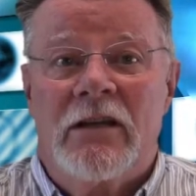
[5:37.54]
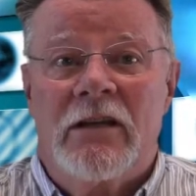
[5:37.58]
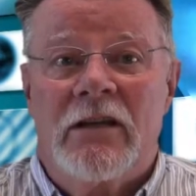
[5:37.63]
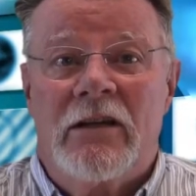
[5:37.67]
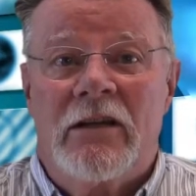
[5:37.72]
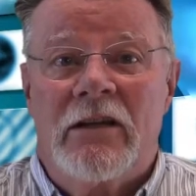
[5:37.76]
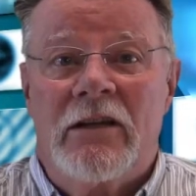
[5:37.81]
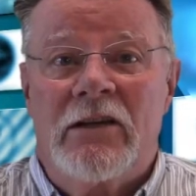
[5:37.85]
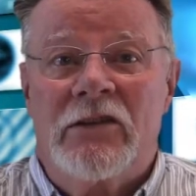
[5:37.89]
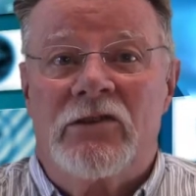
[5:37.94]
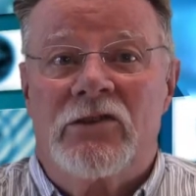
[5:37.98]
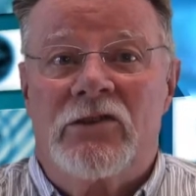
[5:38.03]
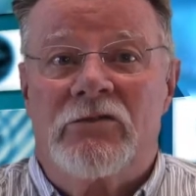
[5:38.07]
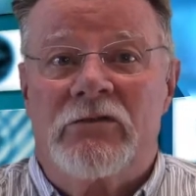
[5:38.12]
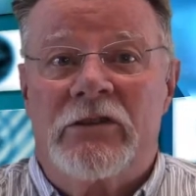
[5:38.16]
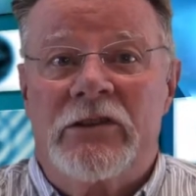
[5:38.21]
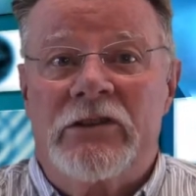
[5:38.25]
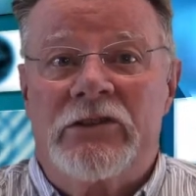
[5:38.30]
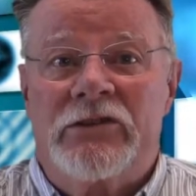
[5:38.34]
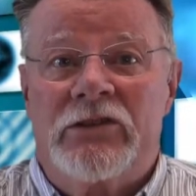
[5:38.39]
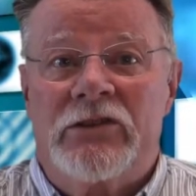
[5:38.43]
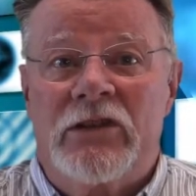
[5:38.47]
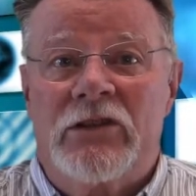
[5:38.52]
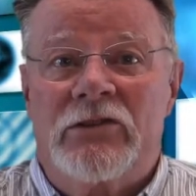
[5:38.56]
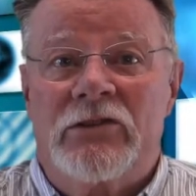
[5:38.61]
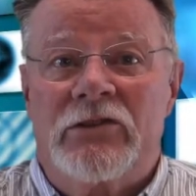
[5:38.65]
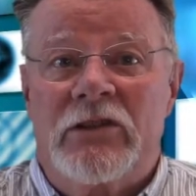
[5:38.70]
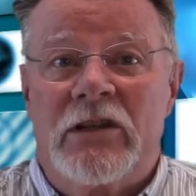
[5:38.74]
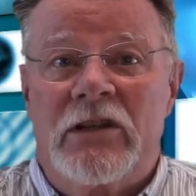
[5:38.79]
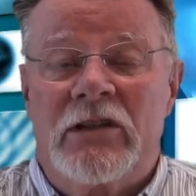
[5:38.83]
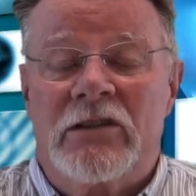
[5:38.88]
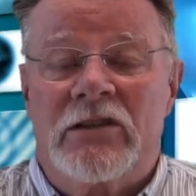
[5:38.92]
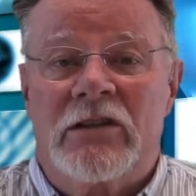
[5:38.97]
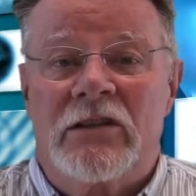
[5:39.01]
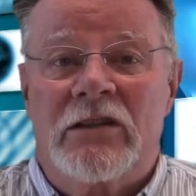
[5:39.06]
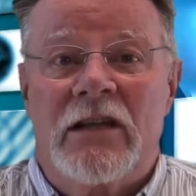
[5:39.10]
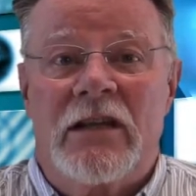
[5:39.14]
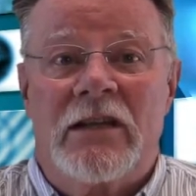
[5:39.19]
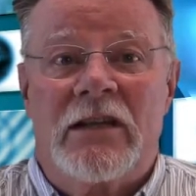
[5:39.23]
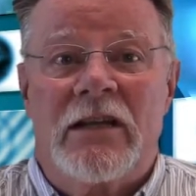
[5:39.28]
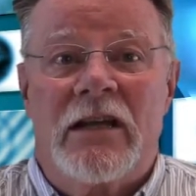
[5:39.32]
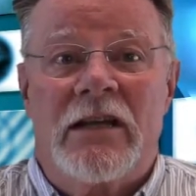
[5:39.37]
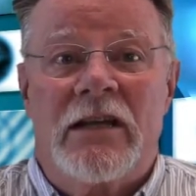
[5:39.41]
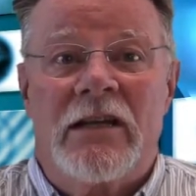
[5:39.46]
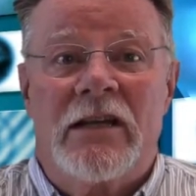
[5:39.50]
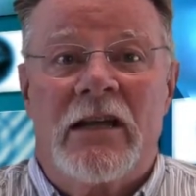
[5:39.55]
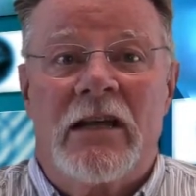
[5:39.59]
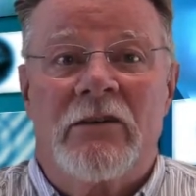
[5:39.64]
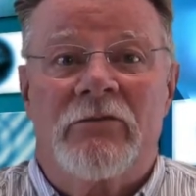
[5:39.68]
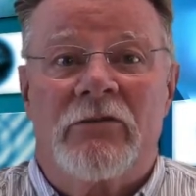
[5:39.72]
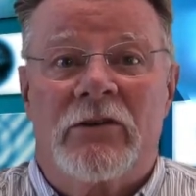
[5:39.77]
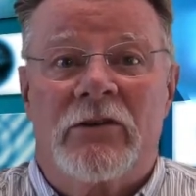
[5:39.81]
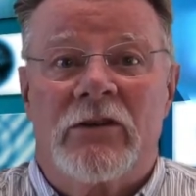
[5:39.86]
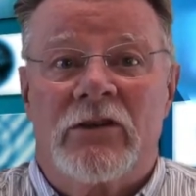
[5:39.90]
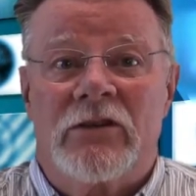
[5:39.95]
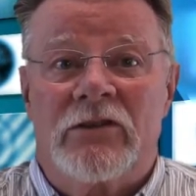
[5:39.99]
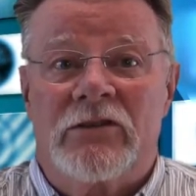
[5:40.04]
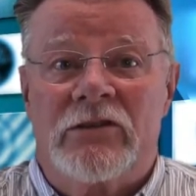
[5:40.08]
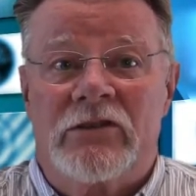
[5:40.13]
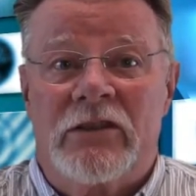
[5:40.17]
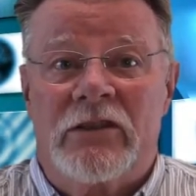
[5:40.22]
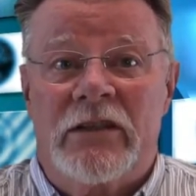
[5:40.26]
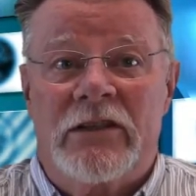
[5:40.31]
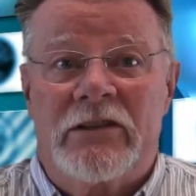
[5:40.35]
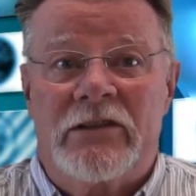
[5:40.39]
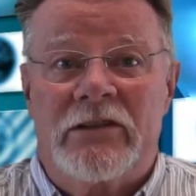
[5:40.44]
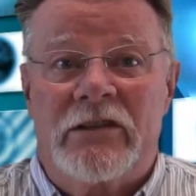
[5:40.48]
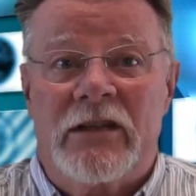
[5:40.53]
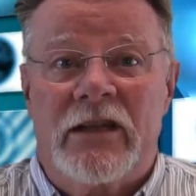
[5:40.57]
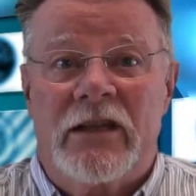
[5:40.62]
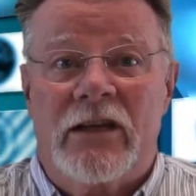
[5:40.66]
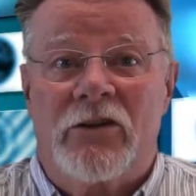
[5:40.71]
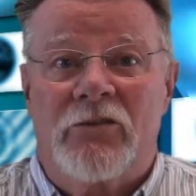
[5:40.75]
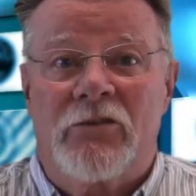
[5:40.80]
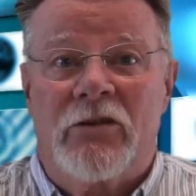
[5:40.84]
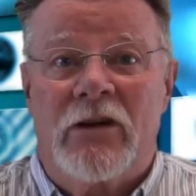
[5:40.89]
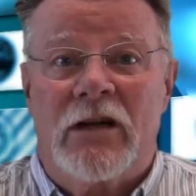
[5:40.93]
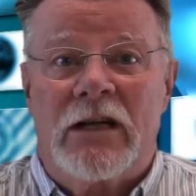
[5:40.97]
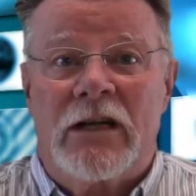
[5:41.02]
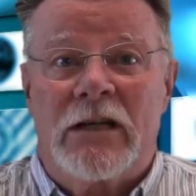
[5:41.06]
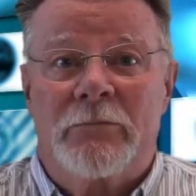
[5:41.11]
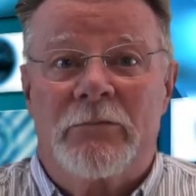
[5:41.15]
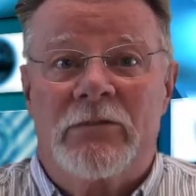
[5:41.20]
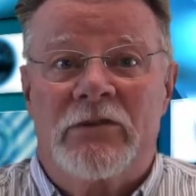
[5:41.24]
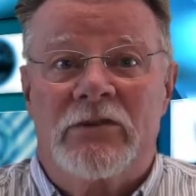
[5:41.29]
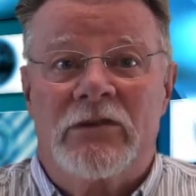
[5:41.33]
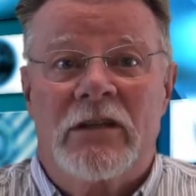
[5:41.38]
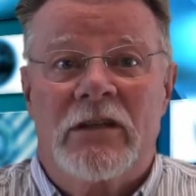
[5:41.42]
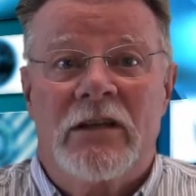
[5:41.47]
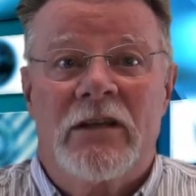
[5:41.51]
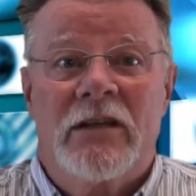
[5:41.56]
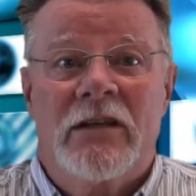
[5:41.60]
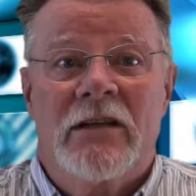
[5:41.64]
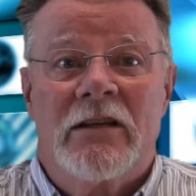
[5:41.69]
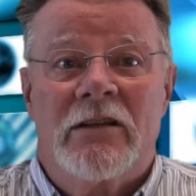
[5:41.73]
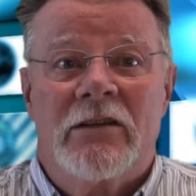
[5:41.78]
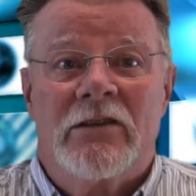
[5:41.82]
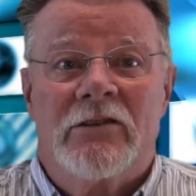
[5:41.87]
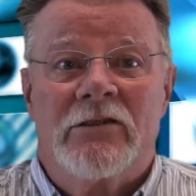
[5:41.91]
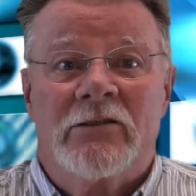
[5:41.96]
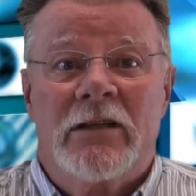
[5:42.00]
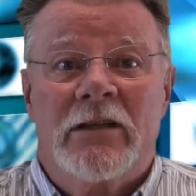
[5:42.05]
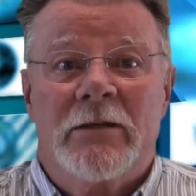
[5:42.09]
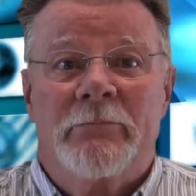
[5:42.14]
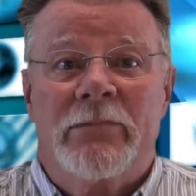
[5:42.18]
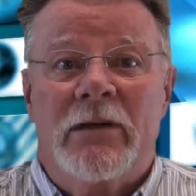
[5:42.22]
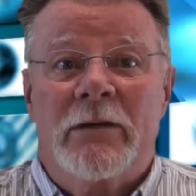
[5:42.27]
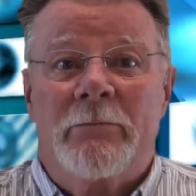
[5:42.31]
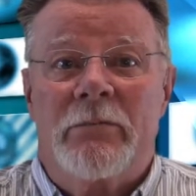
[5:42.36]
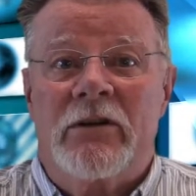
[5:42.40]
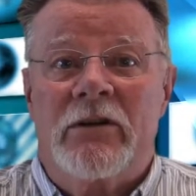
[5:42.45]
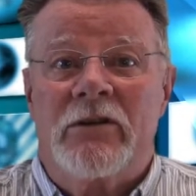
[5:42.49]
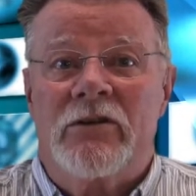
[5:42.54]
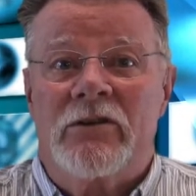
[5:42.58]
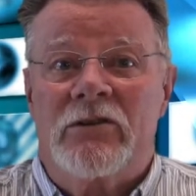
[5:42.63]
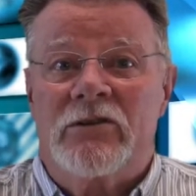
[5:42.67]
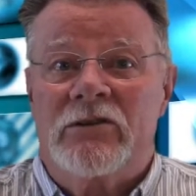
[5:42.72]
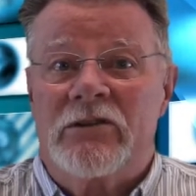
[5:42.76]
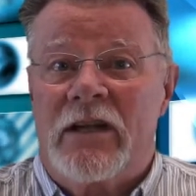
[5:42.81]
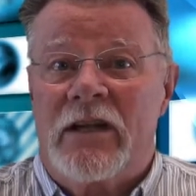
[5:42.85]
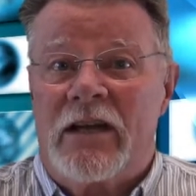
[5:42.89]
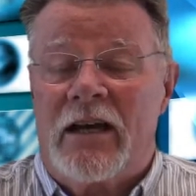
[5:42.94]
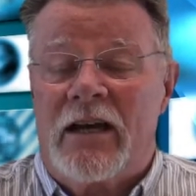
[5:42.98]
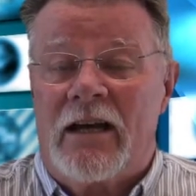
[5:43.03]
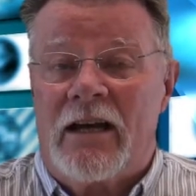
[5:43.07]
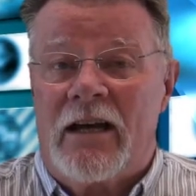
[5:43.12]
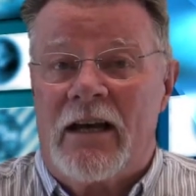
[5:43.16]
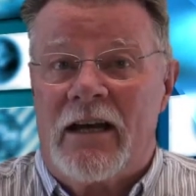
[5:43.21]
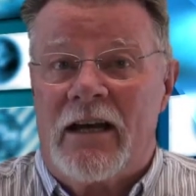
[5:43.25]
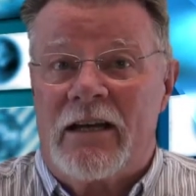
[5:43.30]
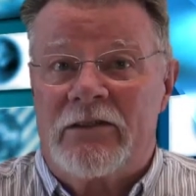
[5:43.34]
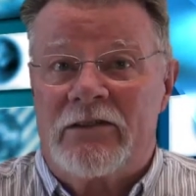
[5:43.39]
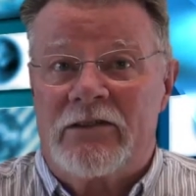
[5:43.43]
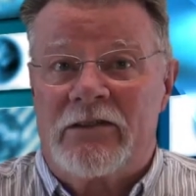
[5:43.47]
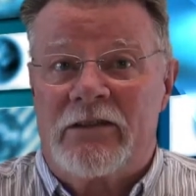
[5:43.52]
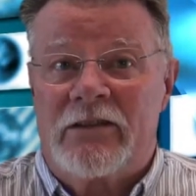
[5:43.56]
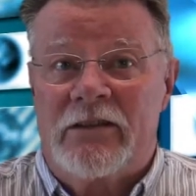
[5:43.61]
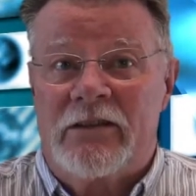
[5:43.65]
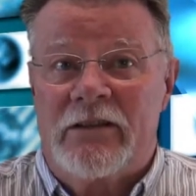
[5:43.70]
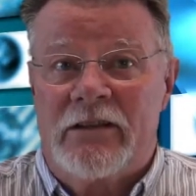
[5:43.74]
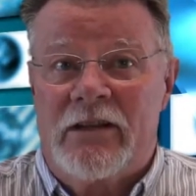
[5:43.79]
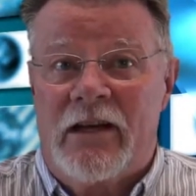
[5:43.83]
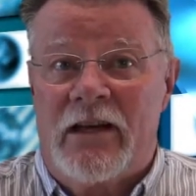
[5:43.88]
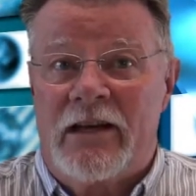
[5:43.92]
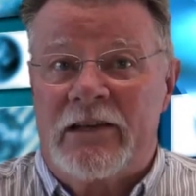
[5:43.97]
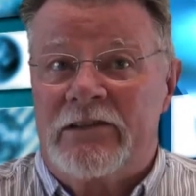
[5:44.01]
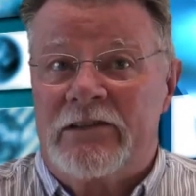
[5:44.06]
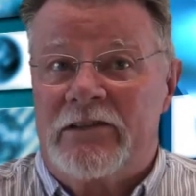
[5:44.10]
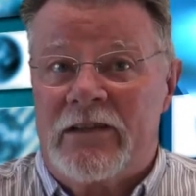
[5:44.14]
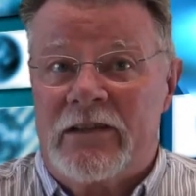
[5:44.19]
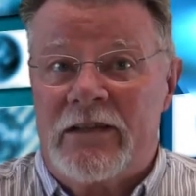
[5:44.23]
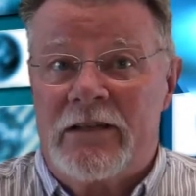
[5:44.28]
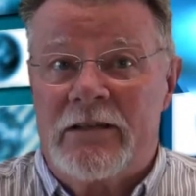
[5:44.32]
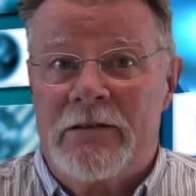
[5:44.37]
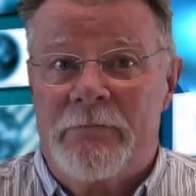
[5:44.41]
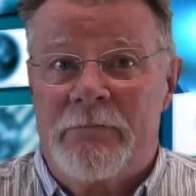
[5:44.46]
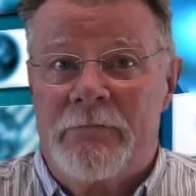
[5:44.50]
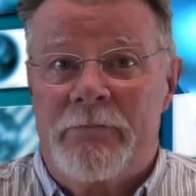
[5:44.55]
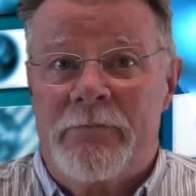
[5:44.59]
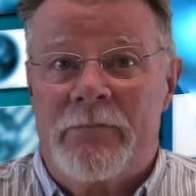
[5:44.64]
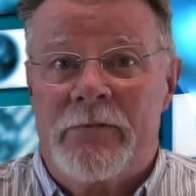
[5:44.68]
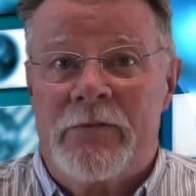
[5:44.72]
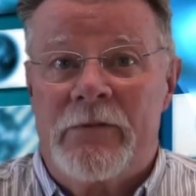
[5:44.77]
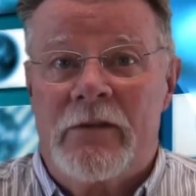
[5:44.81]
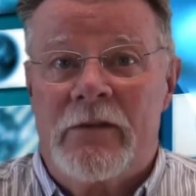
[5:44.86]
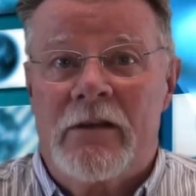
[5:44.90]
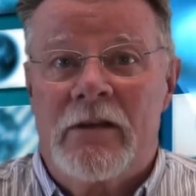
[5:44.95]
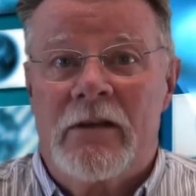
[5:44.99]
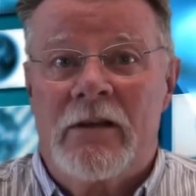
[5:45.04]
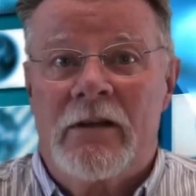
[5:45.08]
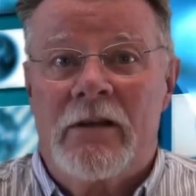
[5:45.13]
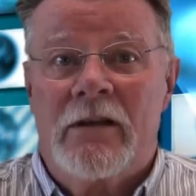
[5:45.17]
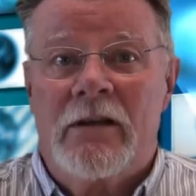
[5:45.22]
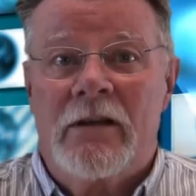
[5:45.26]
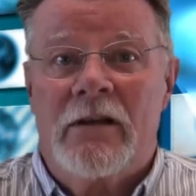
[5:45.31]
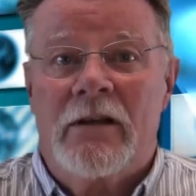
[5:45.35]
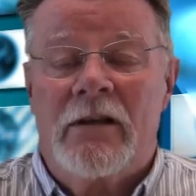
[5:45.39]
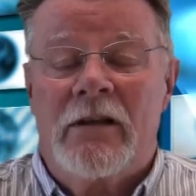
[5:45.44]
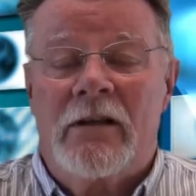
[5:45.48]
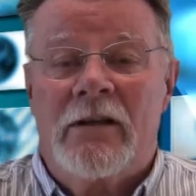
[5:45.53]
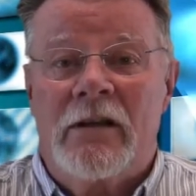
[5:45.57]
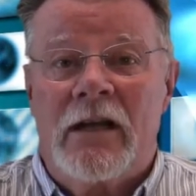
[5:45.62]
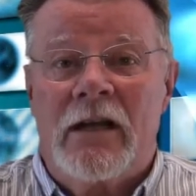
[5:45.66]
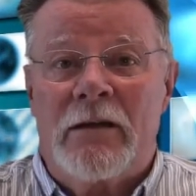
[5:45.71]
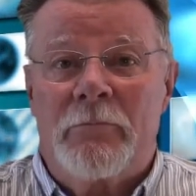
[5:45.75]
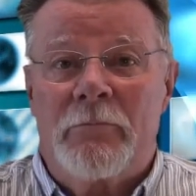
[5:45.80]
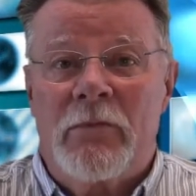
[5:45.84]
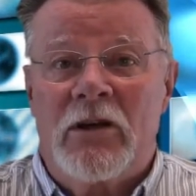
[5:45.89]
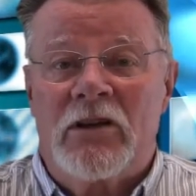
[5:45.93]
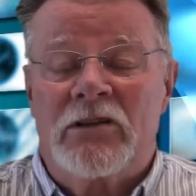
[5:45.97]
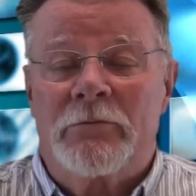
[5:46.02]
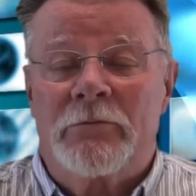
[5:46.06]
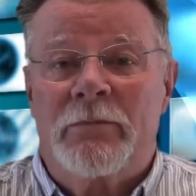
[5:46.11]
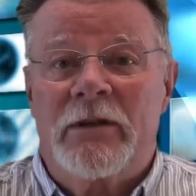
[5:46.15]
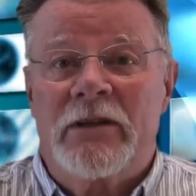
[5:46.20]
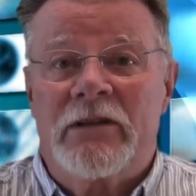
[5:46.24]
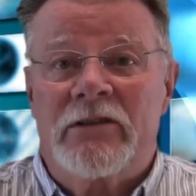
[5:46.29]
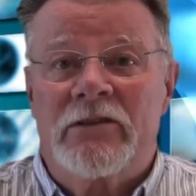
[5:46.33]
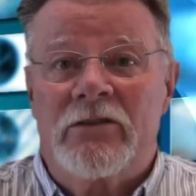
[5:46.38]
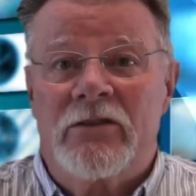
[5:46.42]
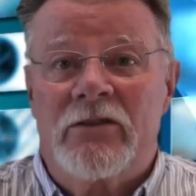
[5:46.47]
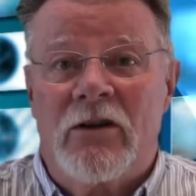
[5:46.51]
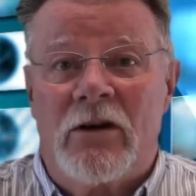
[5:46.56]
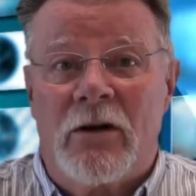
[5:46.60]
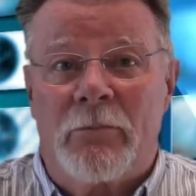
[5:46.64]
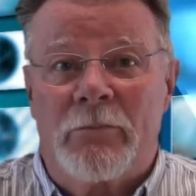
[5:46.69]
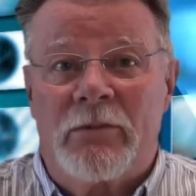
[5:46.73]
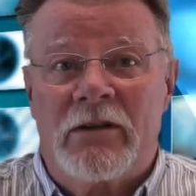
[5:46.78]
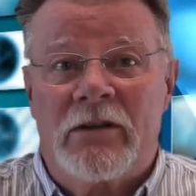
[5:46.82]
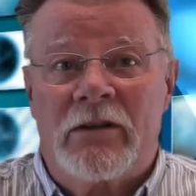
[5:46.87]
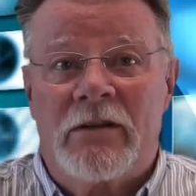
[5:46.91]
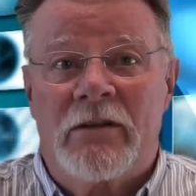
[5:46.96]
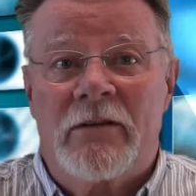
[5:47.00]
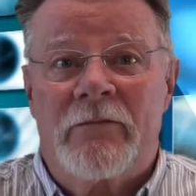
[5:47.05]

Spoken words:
history shows us that they never cease their crimes simply because they are asked nicely. They must be stopped.